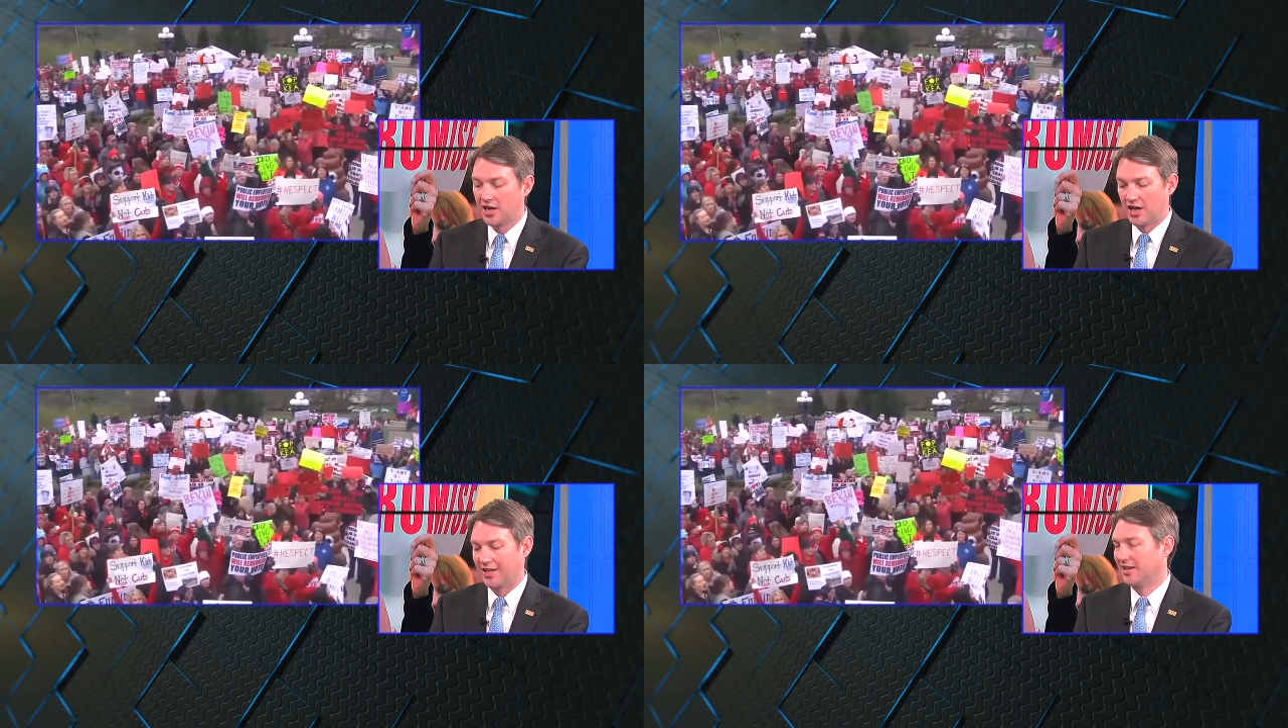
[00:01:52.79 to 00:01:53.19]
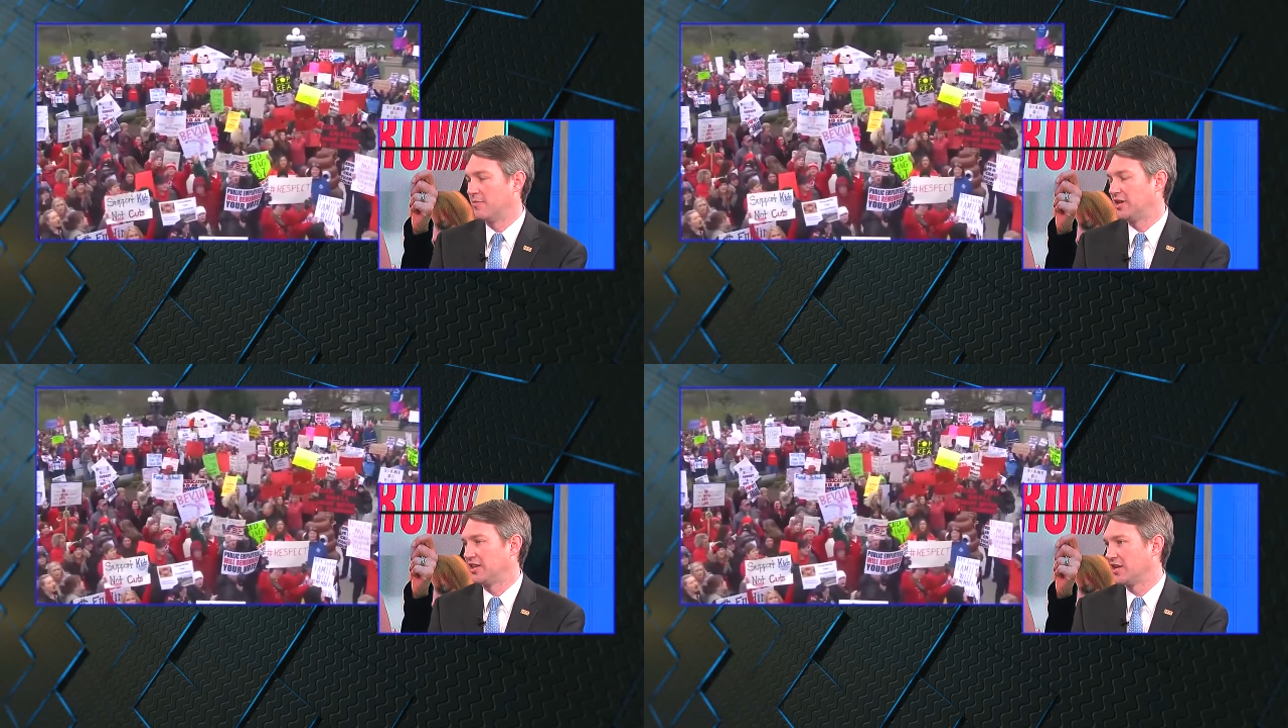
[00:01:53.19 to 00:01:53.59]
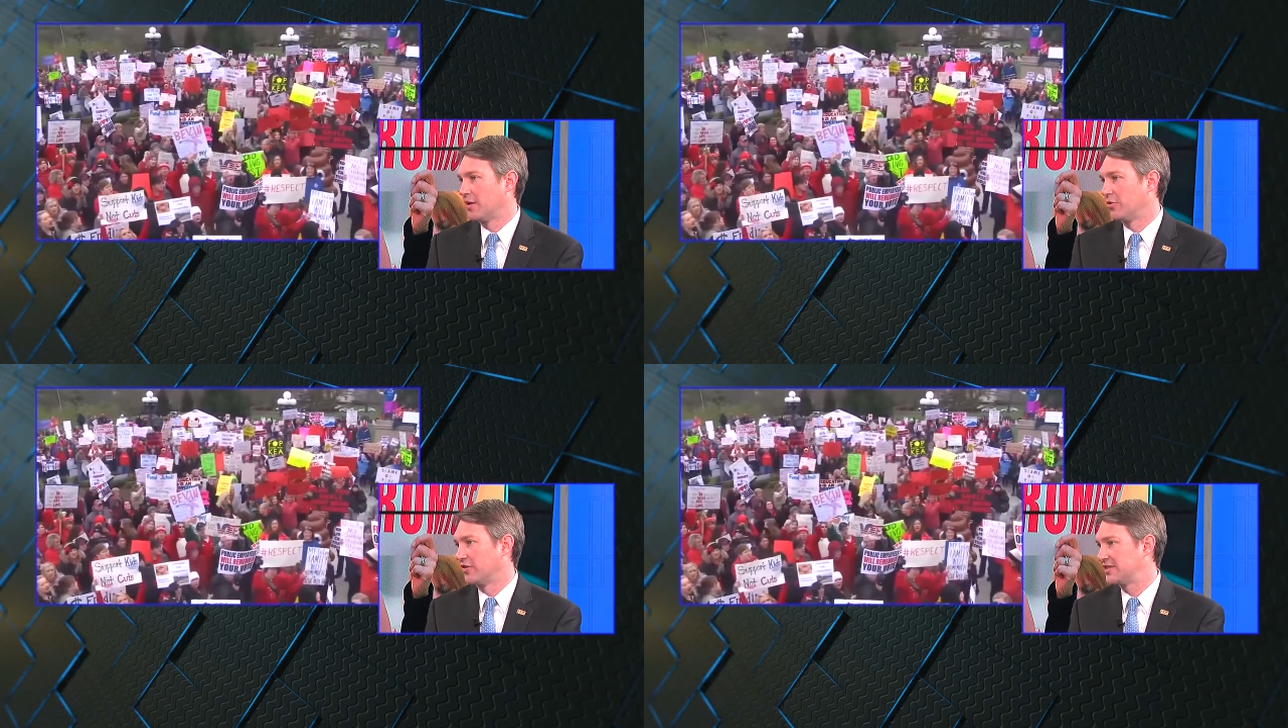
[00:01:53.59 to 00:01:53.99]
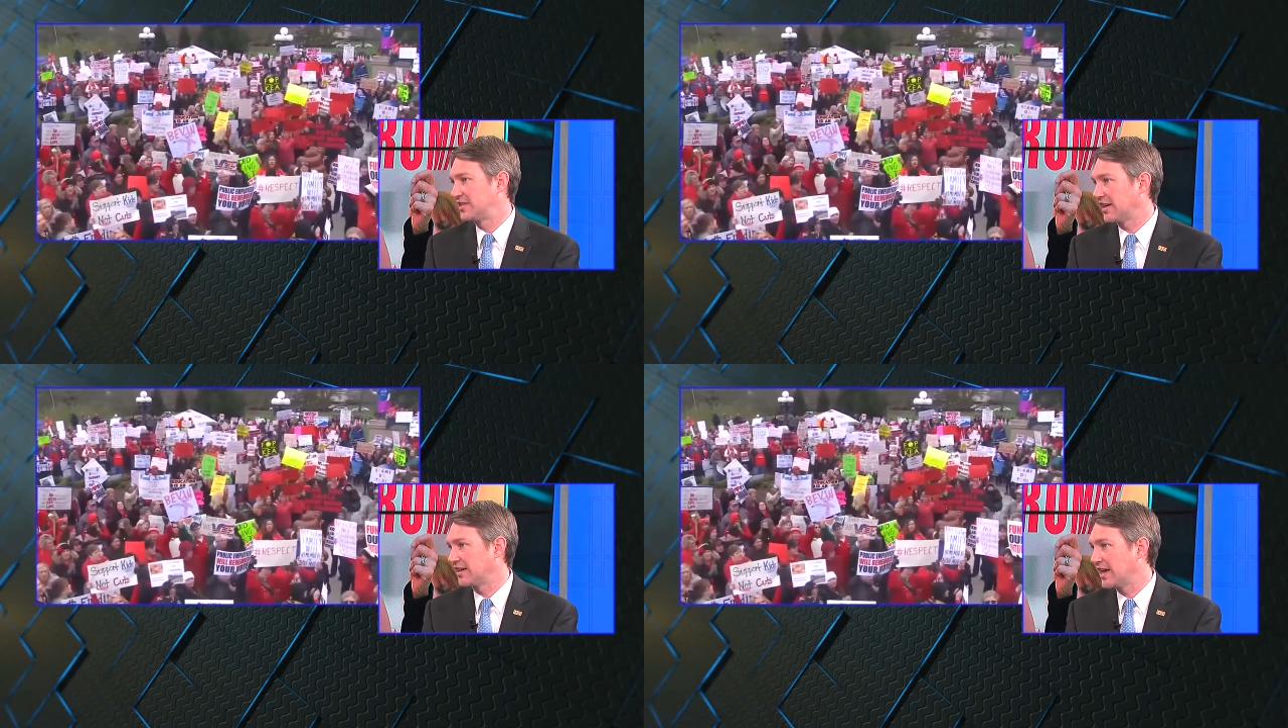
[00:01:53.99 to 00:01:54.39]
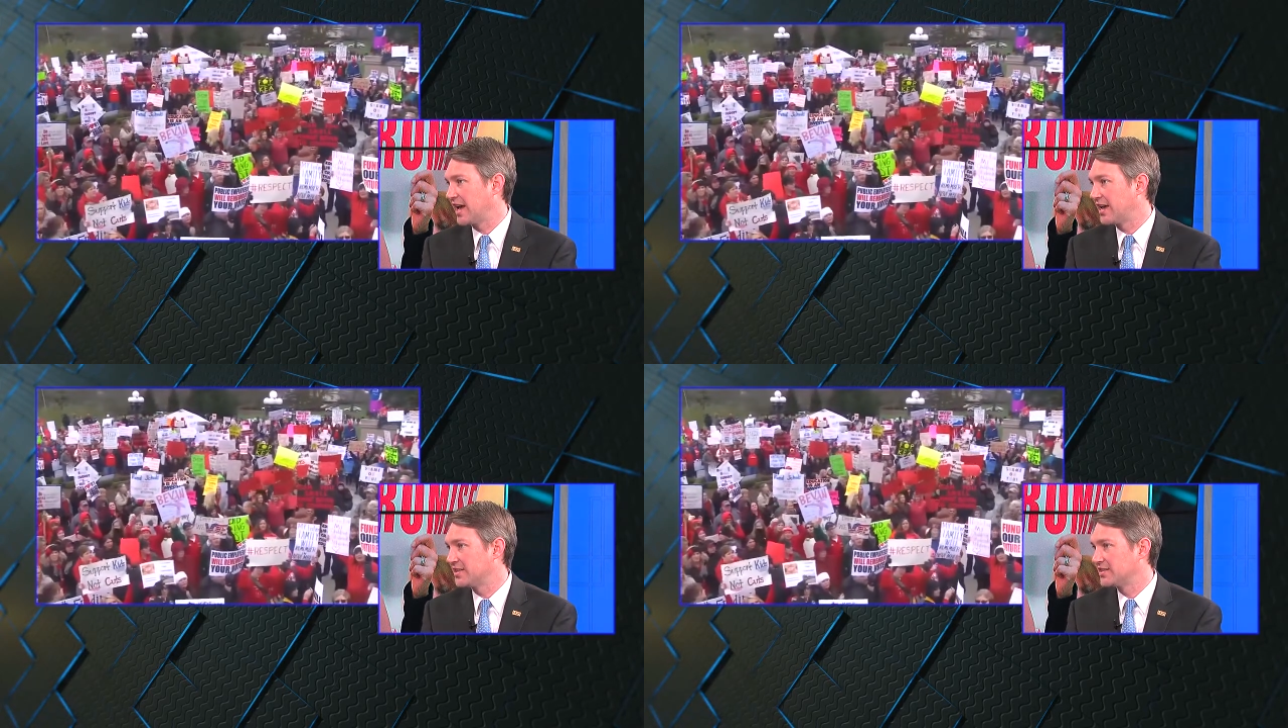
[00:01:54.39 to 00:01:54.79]
limiting the number of sick
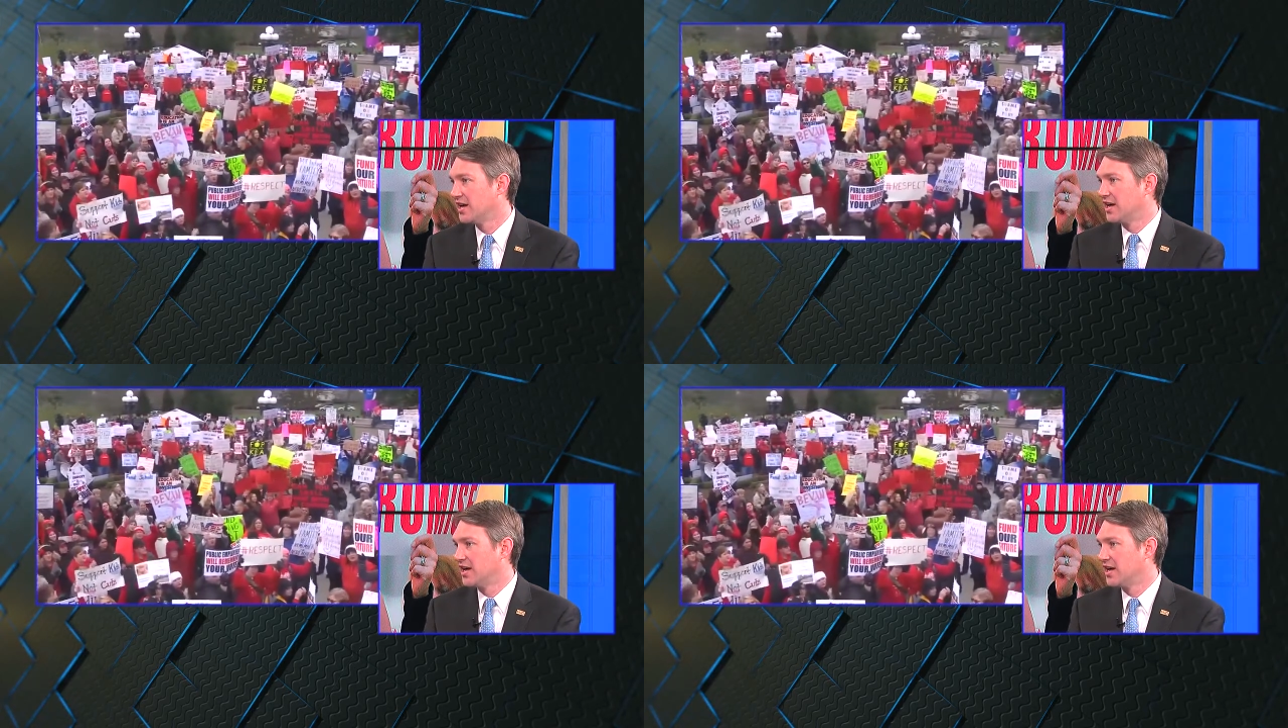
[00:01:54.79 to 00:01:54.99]
days